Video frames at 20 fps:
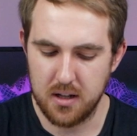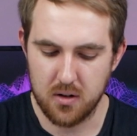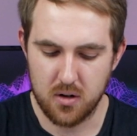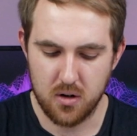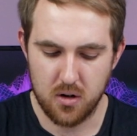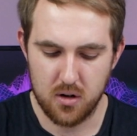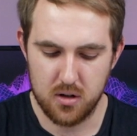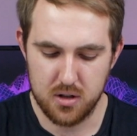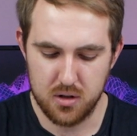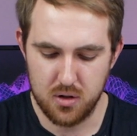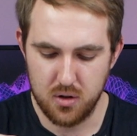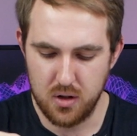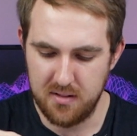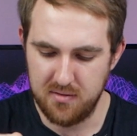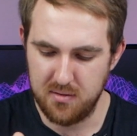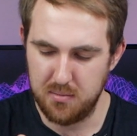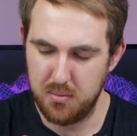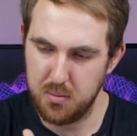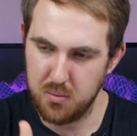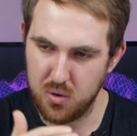other cards do
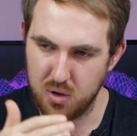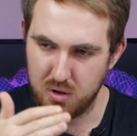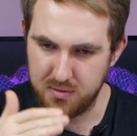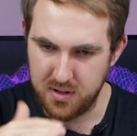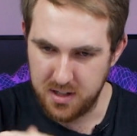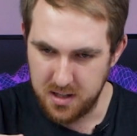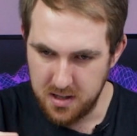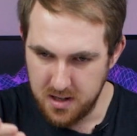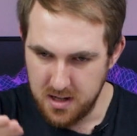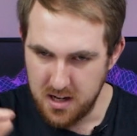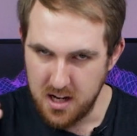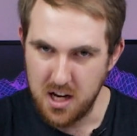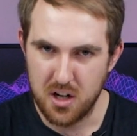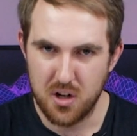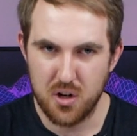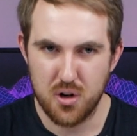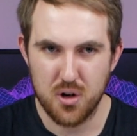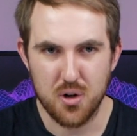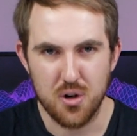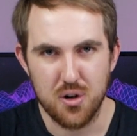have a bit more of a
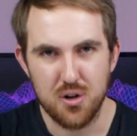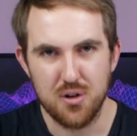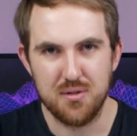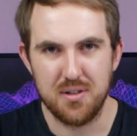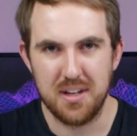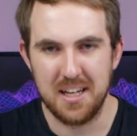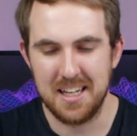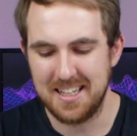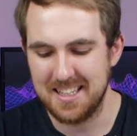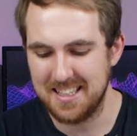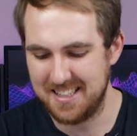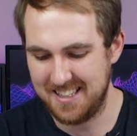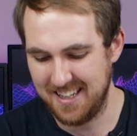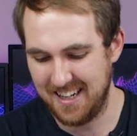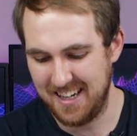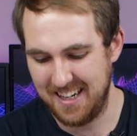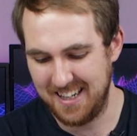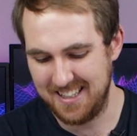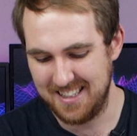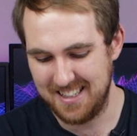curvy
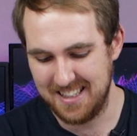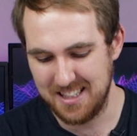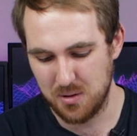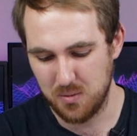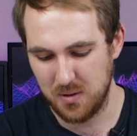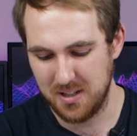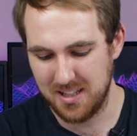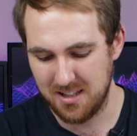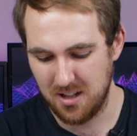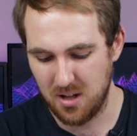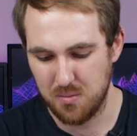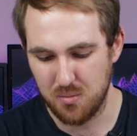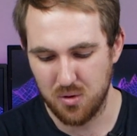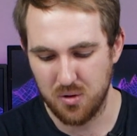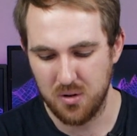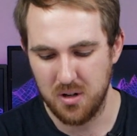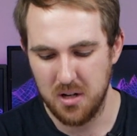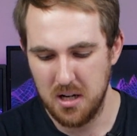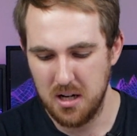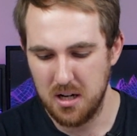design. This one is a lot
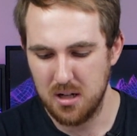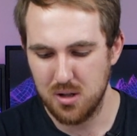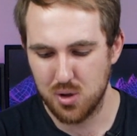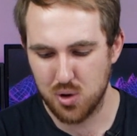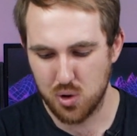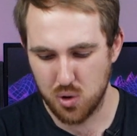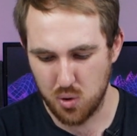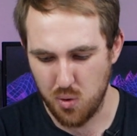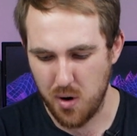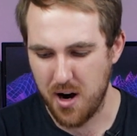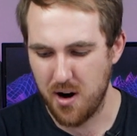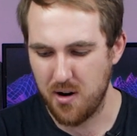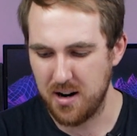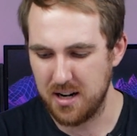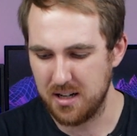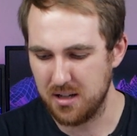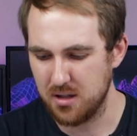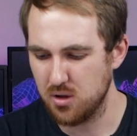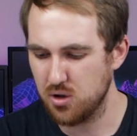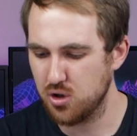more square
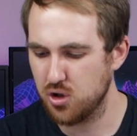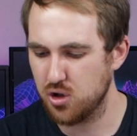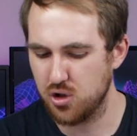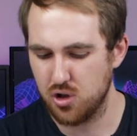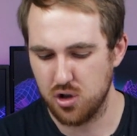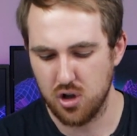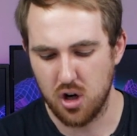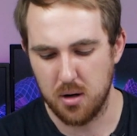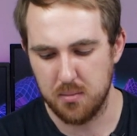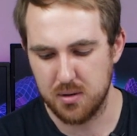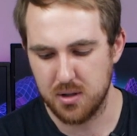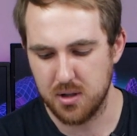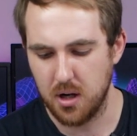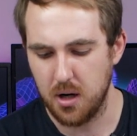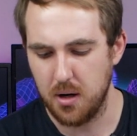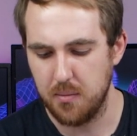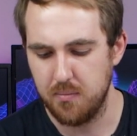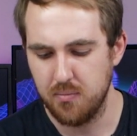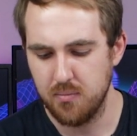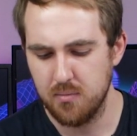and sharp.
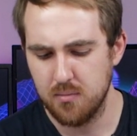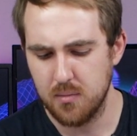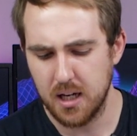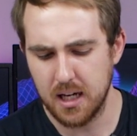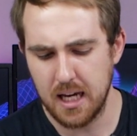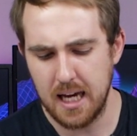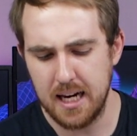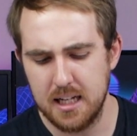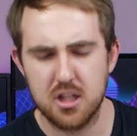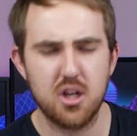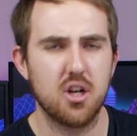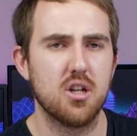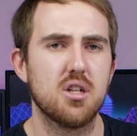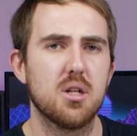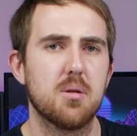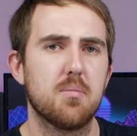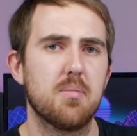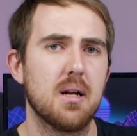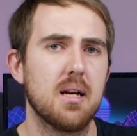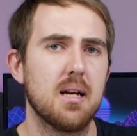So again, it's going
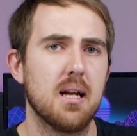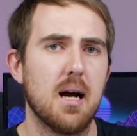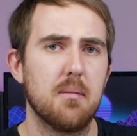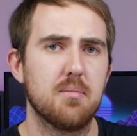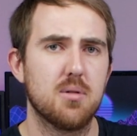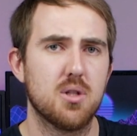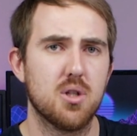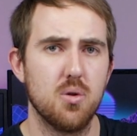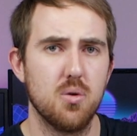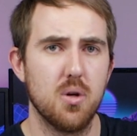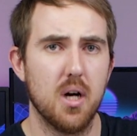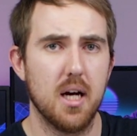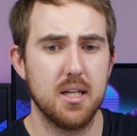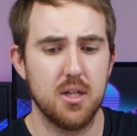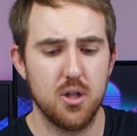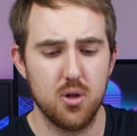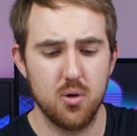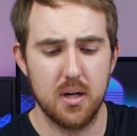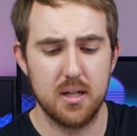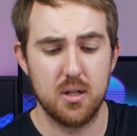to depend up to
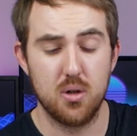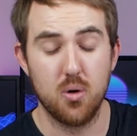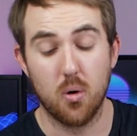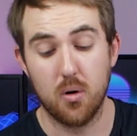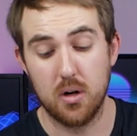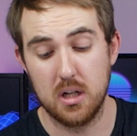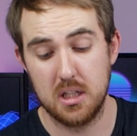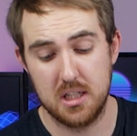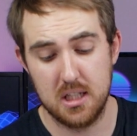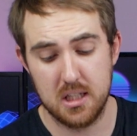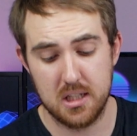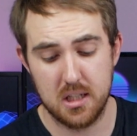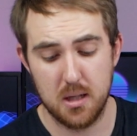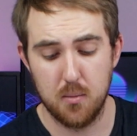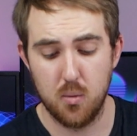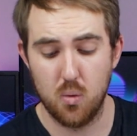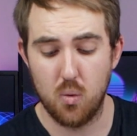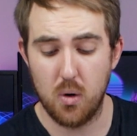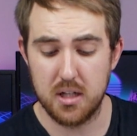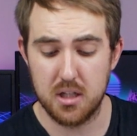you and your
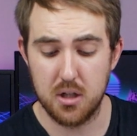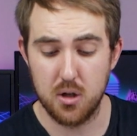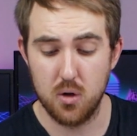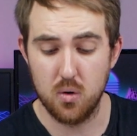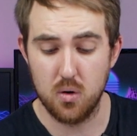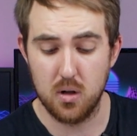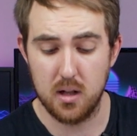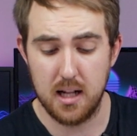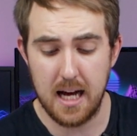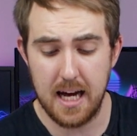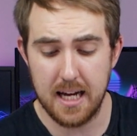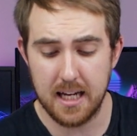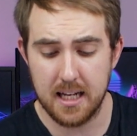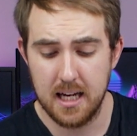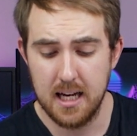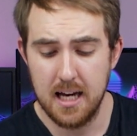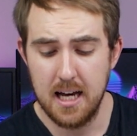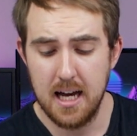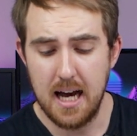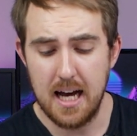system, what you like.
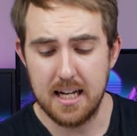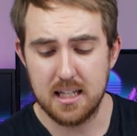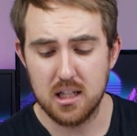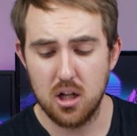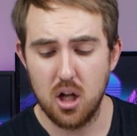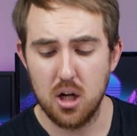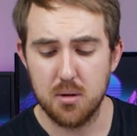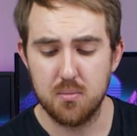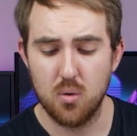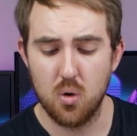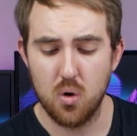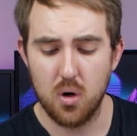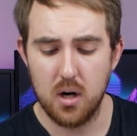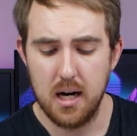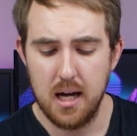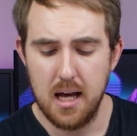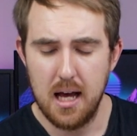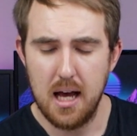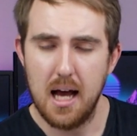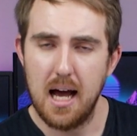It's a lot
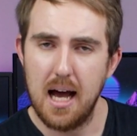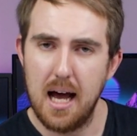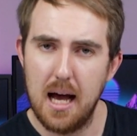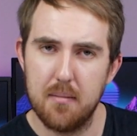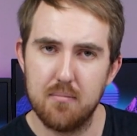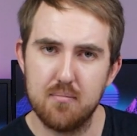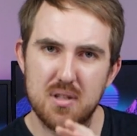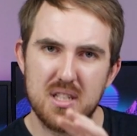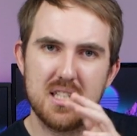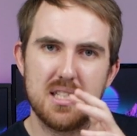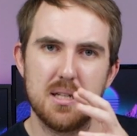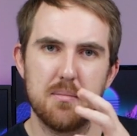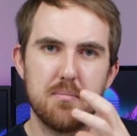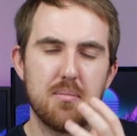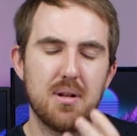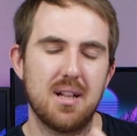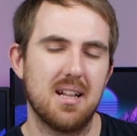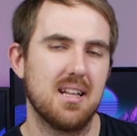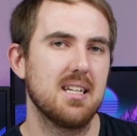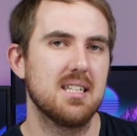more
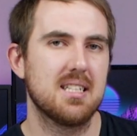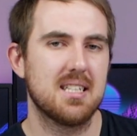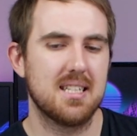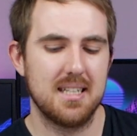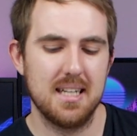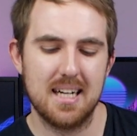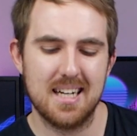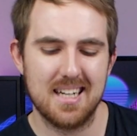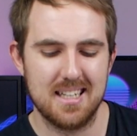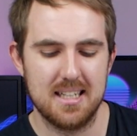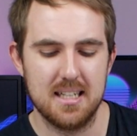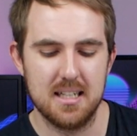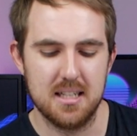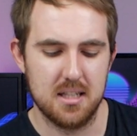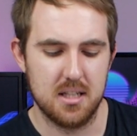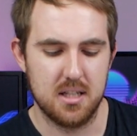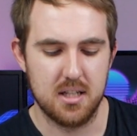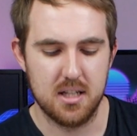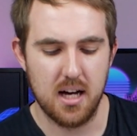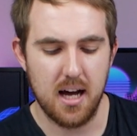simplistic
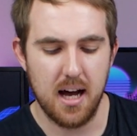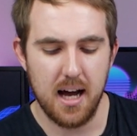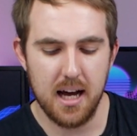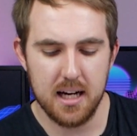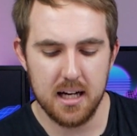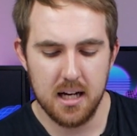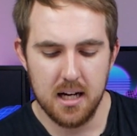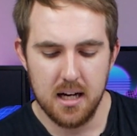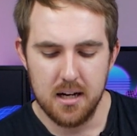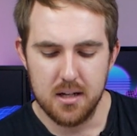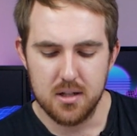design.